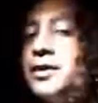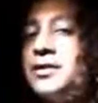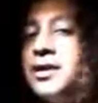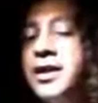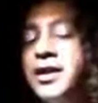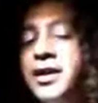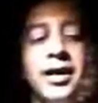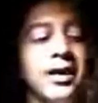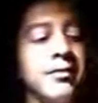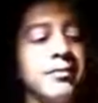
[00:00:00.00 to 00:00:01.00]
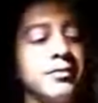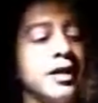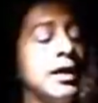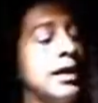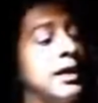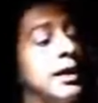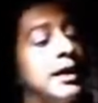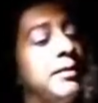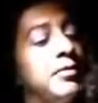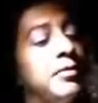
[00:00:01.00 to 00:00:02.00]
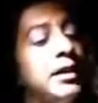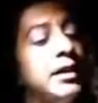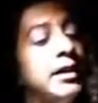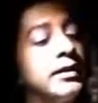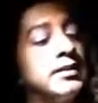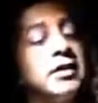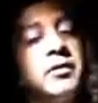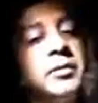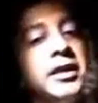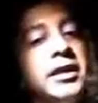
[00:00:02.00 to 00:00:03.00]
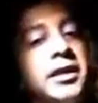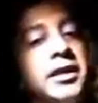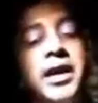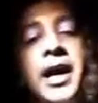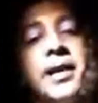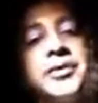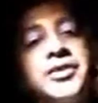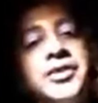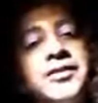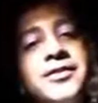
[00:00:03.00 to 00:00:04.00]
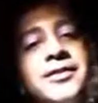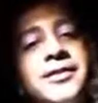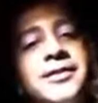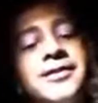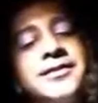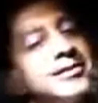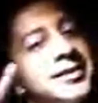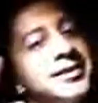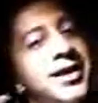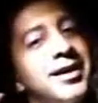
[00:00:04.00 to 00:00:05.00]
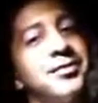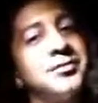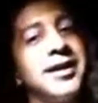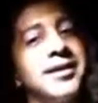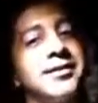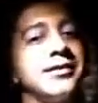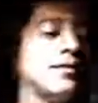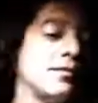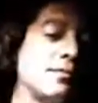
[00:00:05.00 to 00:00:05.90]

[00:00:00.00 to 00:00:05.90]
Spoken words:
Well. Keep smiling until we meet again. Happy trails until then. Ta-ta from Shazzy.